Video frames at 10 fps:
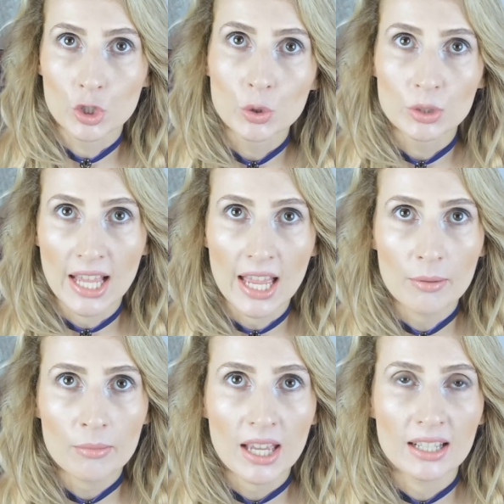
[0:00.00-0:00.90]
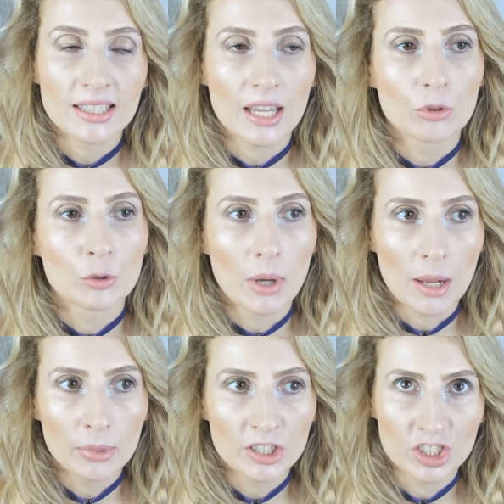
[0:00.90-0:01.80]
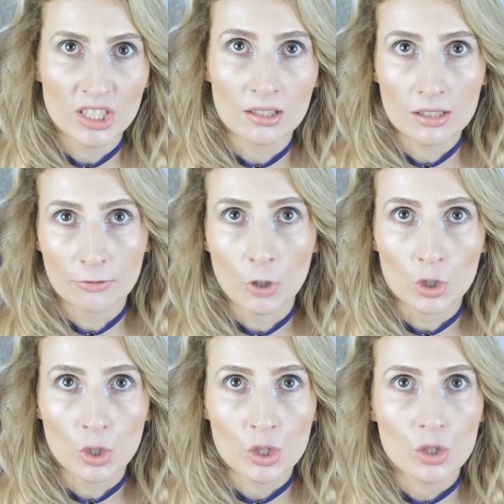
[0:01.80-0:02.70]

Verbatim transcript: to them and they would publish these photos